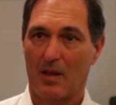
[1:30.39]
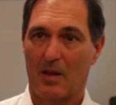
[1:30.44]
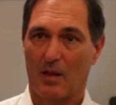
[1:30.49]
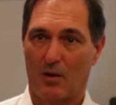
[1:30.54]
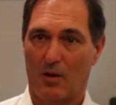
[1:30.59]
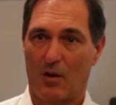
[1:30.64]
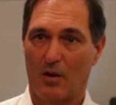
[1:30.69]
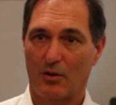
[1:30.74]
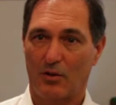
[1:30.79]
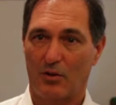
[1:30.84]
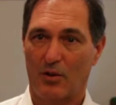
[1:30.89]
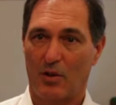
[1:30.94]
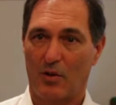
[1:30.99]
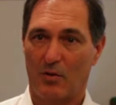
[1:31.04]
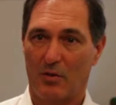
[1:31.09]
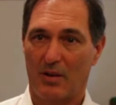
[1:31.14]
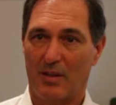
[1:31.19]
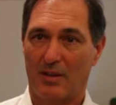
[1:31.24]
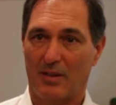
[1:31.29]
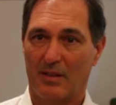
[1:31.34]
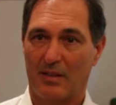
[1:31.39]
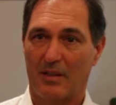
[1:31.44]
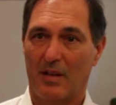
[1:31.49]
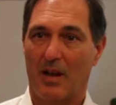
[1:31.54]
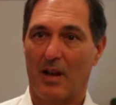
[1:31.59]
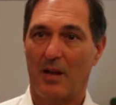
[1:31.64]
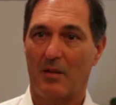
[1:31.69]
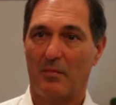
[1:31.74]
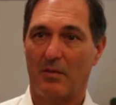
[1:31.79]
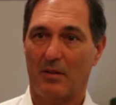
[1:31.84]
It also, in
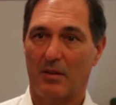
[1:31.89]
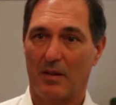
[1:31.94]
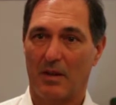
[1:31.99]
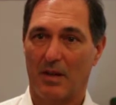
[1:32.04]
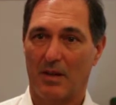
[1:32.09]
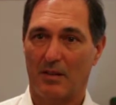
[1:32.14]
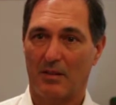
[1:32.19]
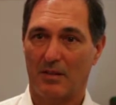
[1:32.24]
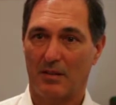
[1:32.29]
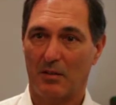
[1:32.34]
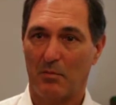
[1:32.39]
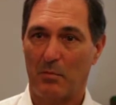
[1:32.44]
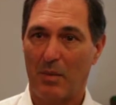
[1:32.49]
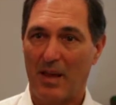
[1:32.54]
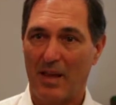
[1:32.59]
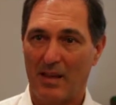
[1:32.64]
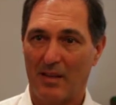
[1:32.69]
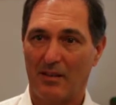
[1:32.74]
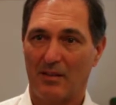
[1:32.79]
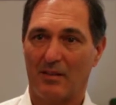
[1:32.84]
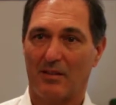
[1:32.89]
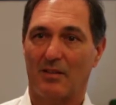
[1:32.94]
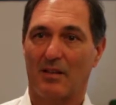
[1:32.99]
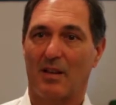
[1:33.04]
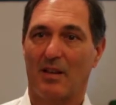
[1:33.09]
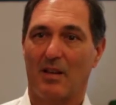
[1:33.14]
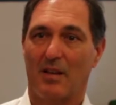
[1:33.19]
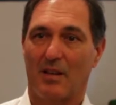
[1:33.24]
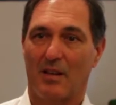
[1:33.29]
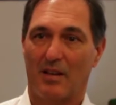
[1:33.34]
time and space,
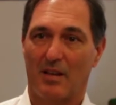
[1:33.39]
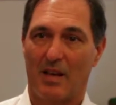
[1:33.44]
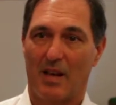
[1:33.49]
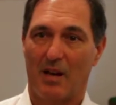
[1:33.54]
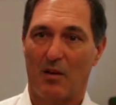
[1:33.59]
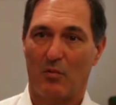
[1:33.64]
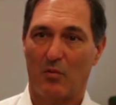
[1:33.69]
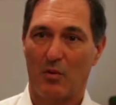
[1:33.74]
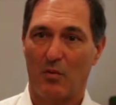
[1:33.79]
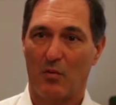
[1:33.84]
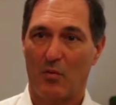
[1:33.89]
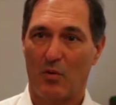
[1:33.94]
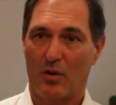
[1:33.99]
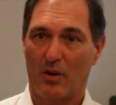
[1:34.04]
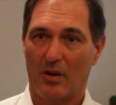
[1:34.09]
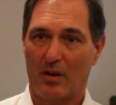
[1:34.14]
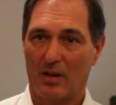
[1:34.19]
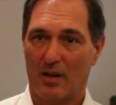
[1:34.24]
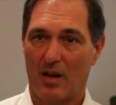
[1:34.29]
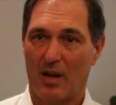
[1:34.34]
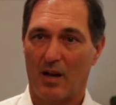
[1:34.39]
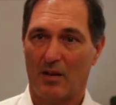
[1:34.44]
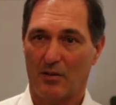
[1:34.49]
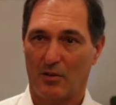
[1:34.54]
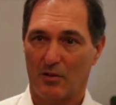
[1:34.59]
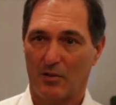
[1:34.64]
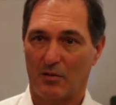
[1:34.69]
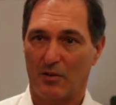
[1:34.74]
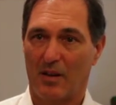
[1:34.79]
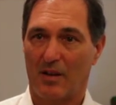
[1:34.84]
now we want to
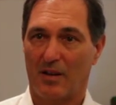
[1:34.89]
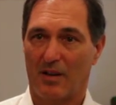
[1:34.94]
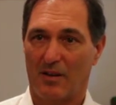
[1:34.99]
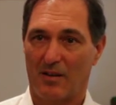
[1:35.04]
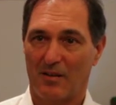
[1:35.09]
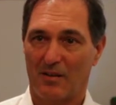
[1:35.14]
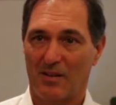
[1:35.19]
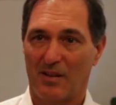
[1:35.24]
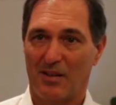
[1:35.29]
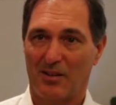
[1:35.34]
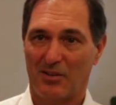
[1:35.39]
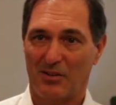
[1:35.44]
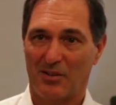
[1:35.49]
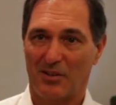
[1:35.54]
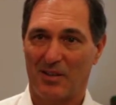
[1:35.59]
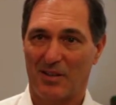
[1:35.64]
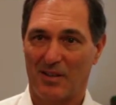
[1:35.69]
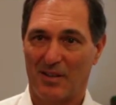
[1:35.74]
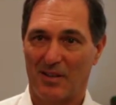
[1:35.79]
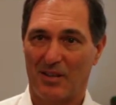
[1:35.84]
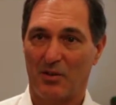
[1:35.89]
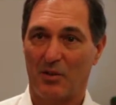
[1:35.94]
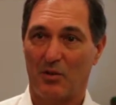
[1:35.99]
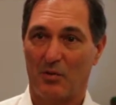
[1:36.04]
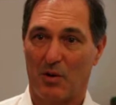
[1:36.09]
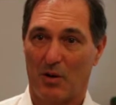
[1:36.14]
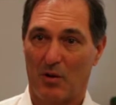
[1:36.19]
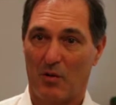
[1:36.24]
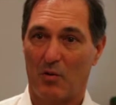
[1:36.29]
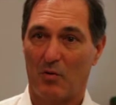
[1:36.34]
concentrate our attention
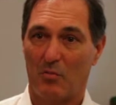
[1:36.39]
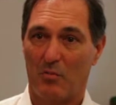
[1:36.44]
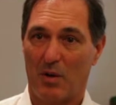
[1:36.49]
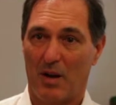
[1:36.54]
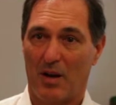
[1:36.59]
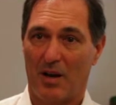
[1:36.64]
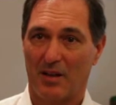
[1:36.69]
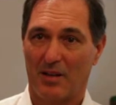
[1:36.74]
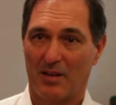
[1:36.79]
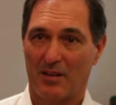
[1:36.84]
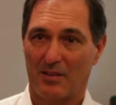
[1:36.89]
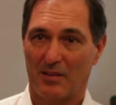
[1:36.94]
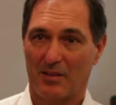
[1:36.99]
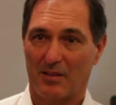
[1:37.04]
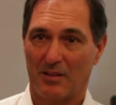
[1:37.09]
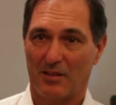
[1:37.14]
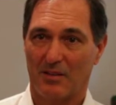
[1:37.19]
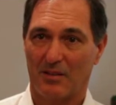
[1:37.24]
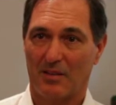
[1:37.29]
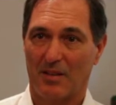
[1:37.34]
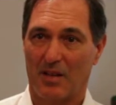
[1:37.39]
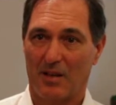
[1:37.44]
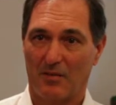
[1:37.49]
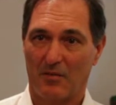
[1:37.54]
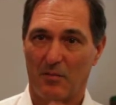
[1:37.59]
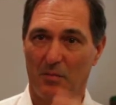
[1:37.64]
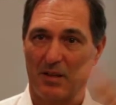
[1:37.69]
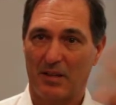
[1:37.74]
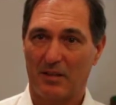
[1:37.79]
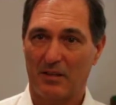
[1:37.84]
into our own bodies instead
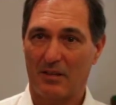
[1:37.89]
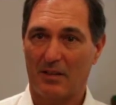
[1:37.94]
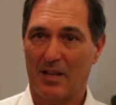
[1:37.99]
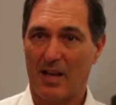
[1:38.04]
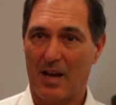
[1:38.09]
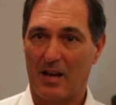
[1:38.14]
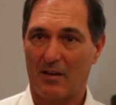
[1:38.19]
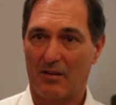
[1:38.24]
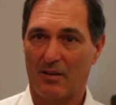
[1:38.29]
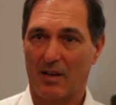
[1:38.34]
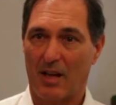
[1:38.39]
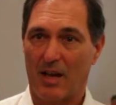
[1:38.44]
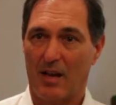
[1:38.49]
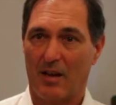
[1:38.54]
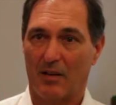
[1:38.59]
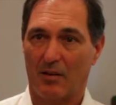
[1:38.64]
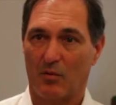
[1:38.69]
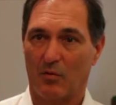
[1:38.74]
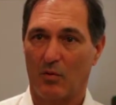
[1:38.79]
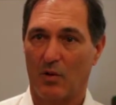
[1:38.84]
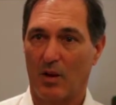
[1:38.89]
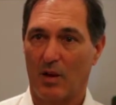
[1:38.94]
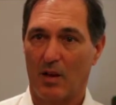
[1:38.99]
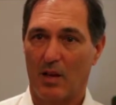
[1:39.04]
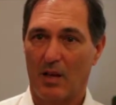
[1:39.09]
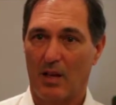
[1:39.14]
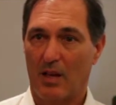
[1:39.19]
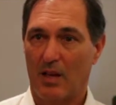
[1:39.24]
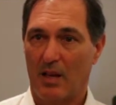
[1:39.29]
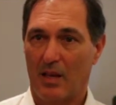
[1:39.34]
of being scattered out
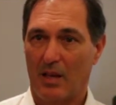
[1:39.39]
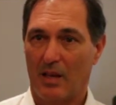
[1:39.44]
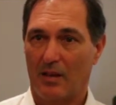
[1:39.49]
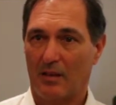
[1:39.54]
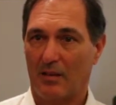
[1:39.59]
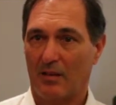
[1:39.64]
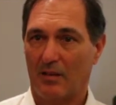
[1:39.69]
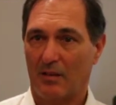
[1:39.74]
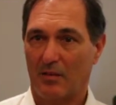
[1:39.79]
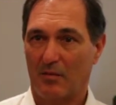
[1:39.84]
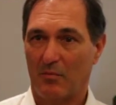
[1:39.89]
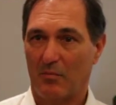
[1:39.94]
and